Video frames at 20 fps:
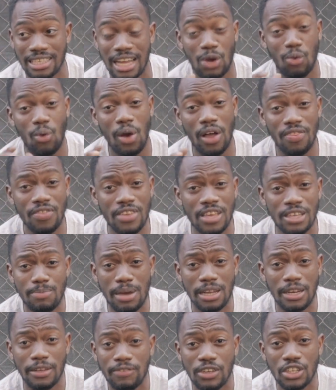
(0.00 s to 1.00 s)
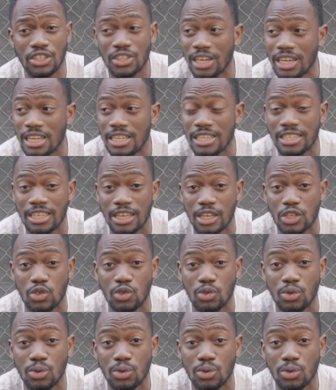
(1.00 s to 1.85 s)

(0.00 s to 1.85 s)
And what these beneficial insects